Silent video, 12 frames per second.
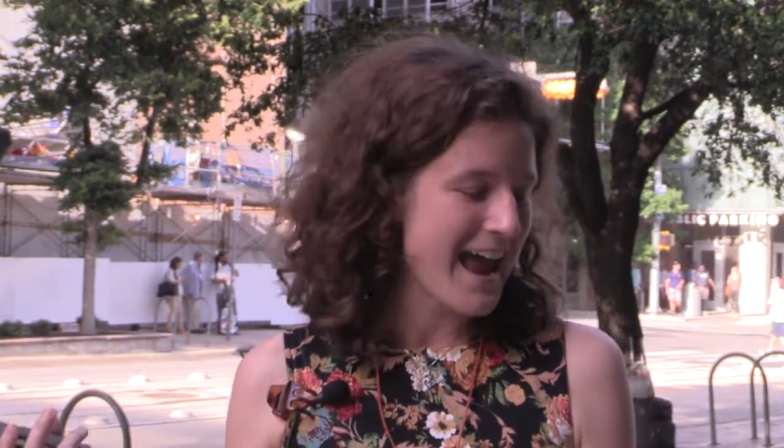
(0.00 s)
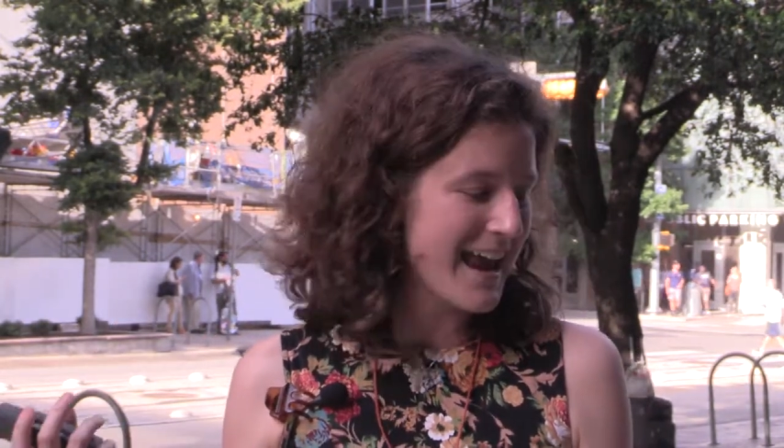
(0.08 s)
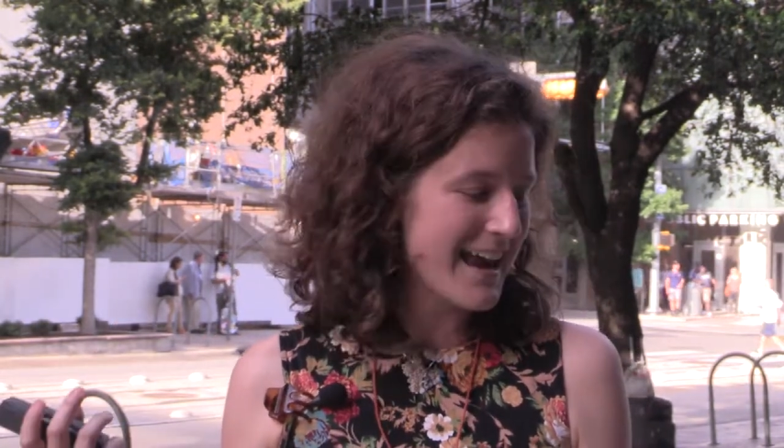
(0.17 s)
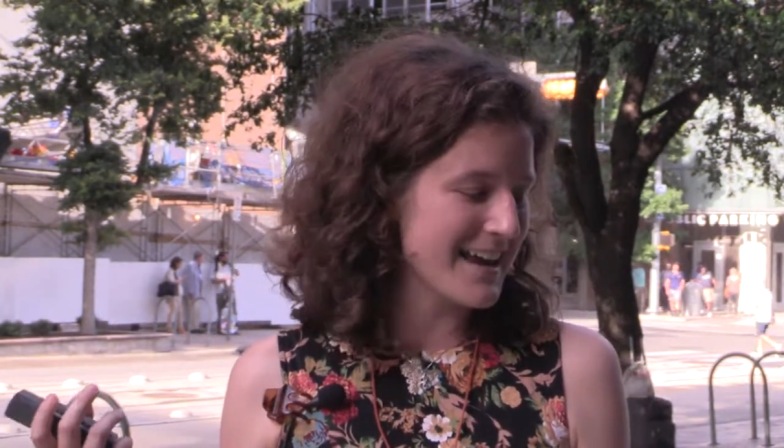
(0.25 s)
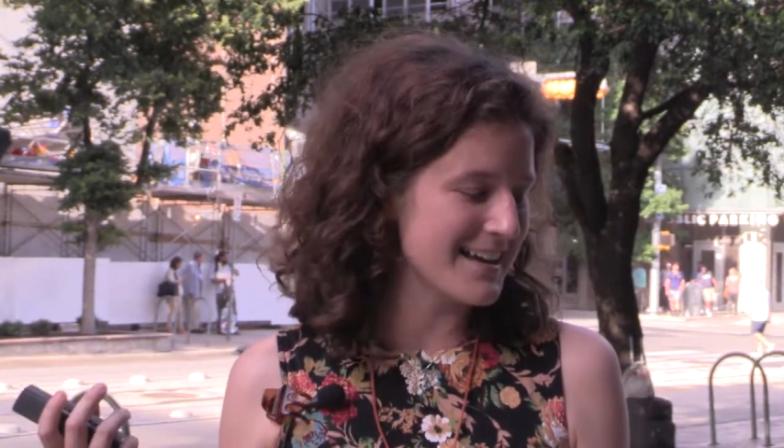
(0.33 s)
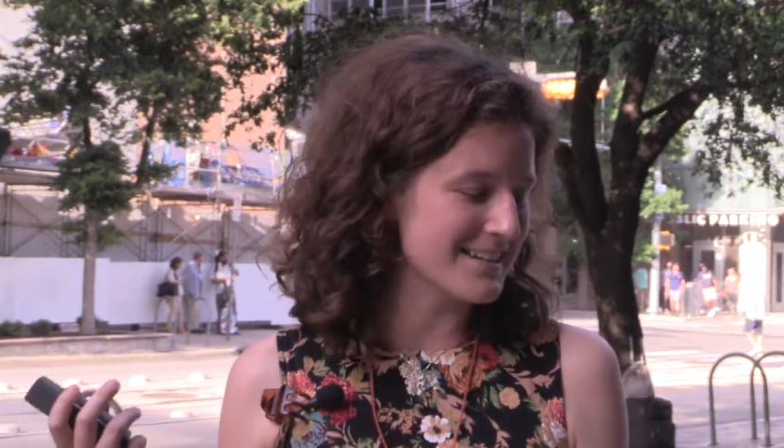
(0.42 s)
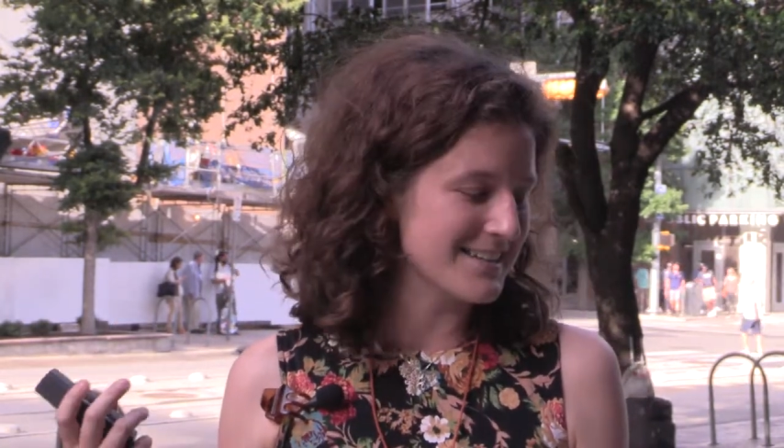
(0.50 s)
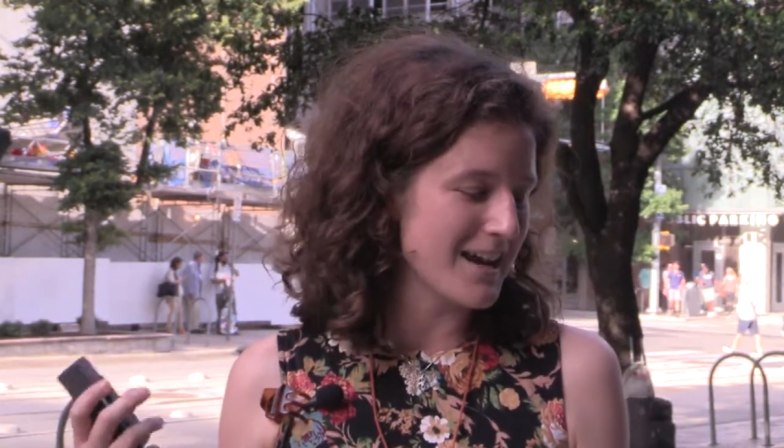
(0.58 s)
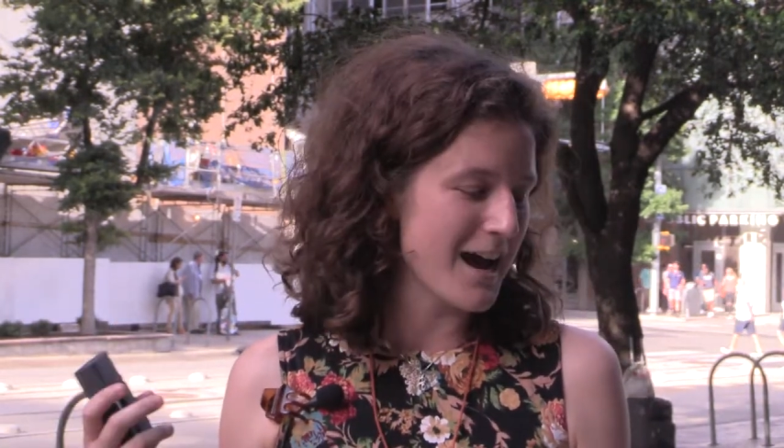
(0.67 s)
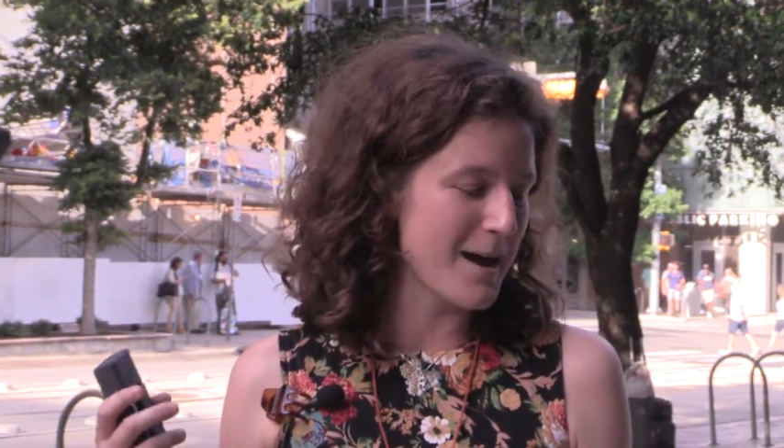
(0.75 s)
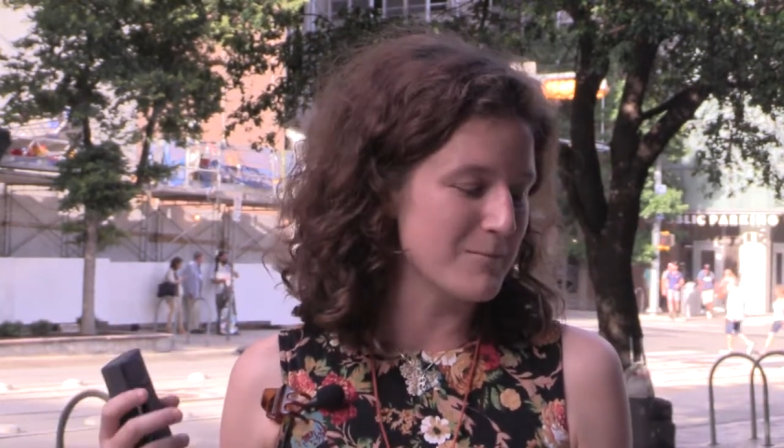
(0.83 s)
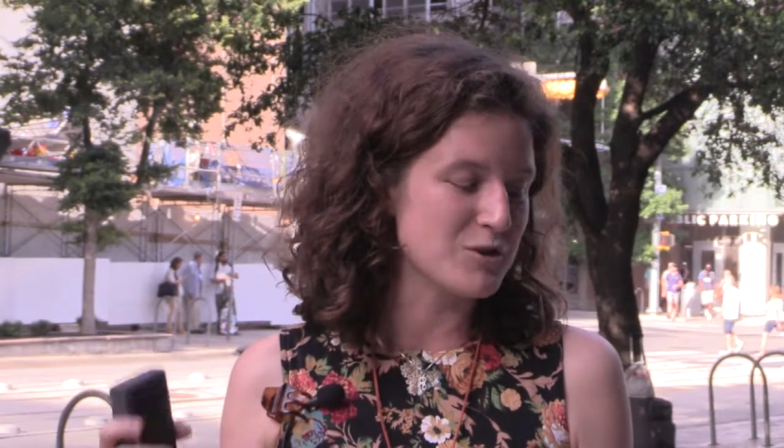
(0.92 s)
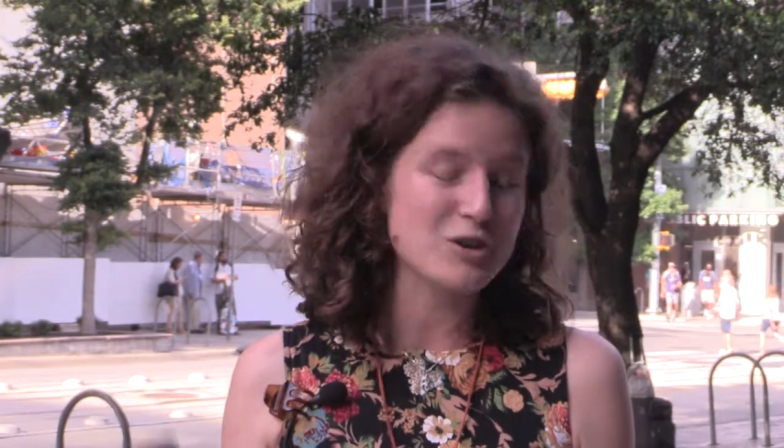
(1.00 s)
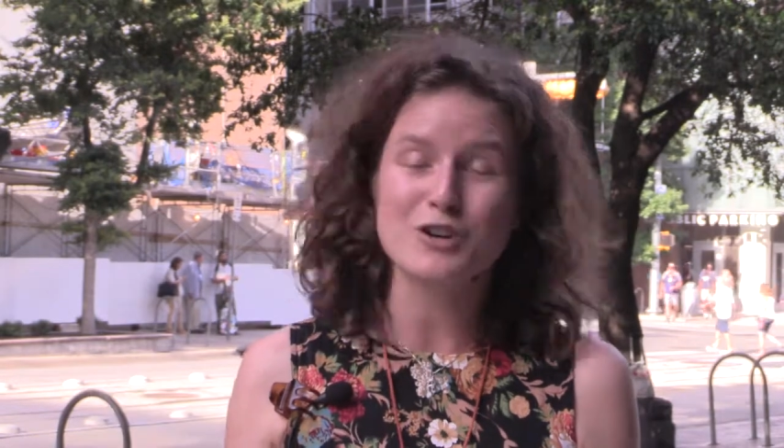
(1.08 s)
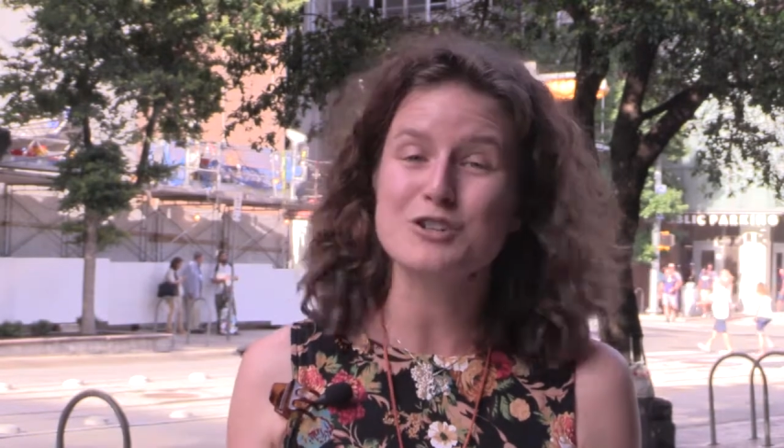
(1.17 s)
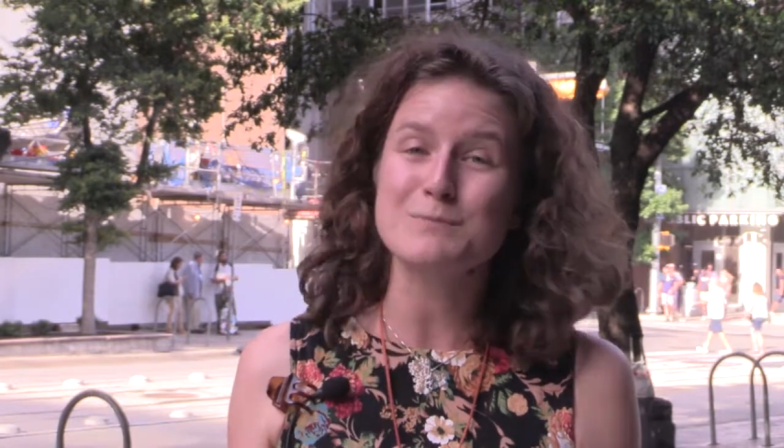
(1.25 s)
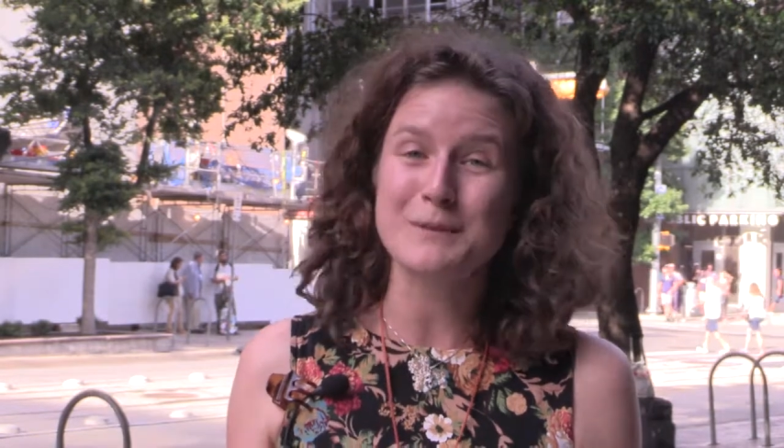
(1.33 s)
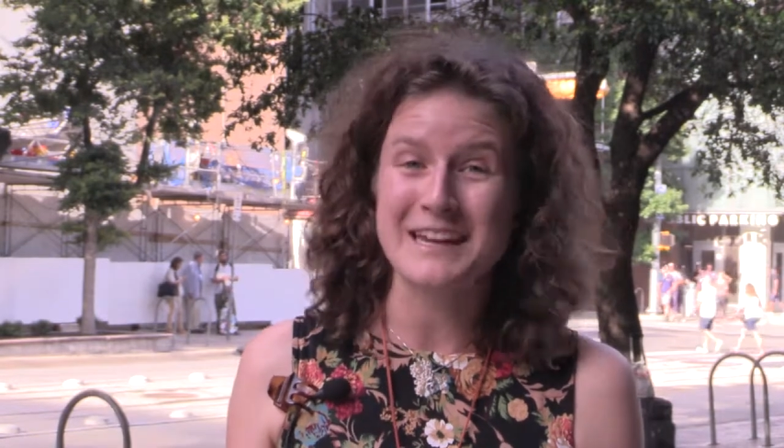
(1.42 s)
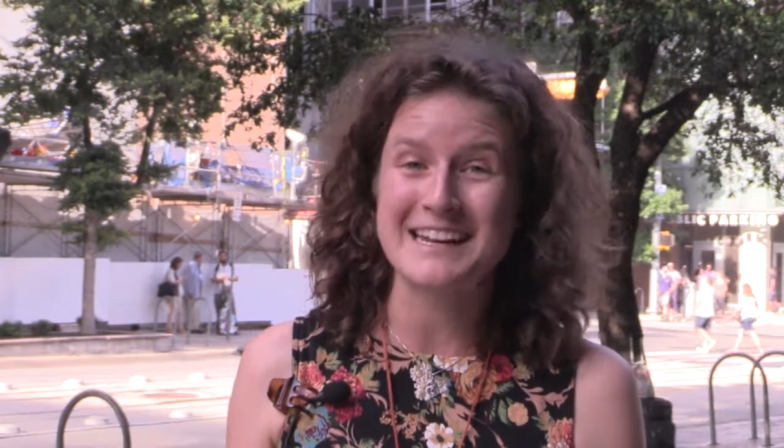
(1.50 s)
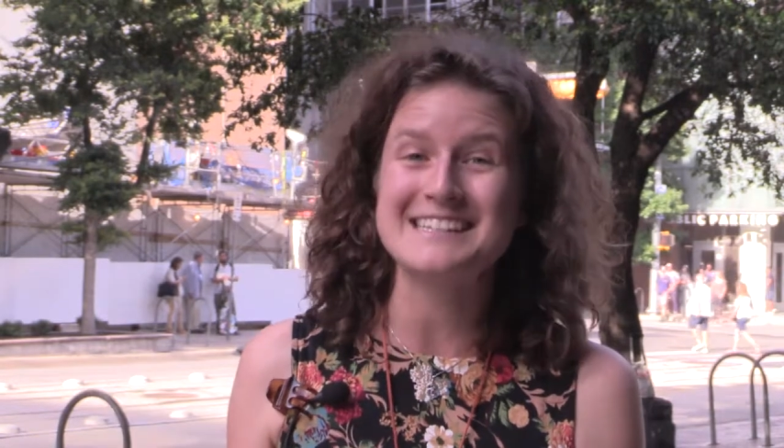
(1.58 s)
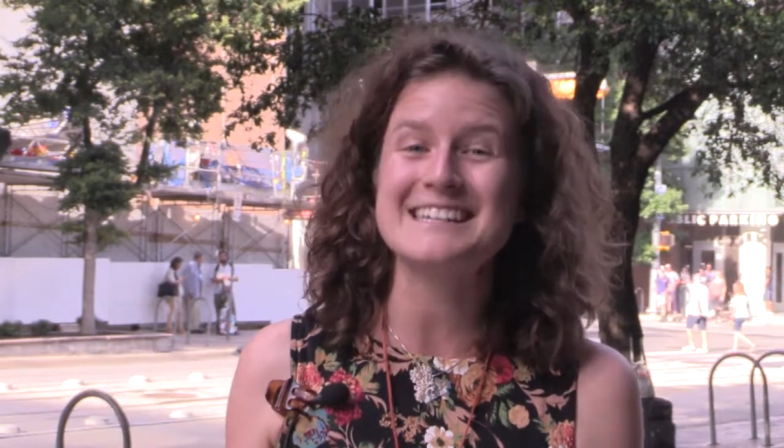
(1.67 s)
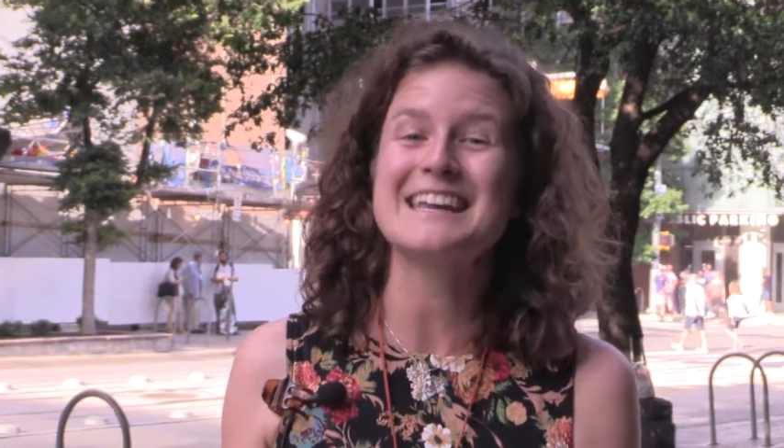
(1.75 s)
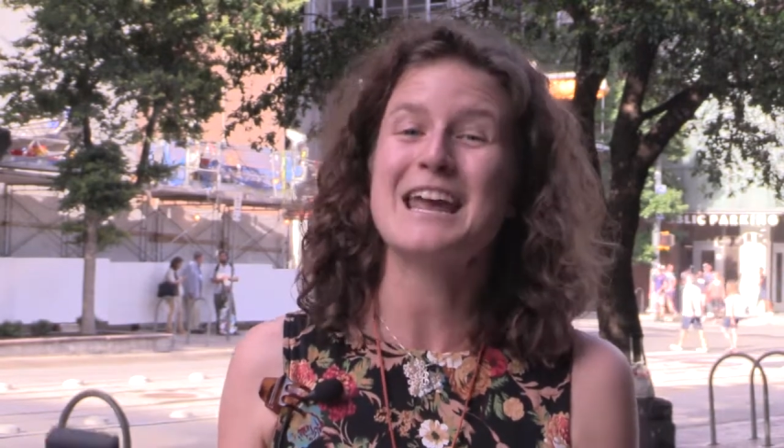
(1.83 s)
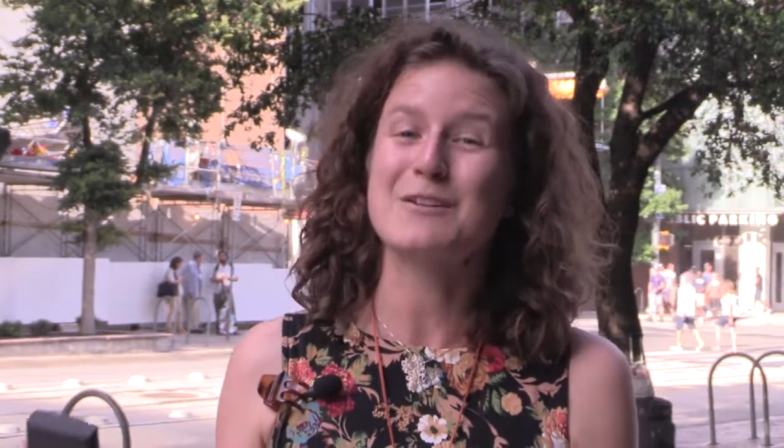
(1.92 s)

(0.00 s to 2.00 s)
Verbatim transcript: and um, church planting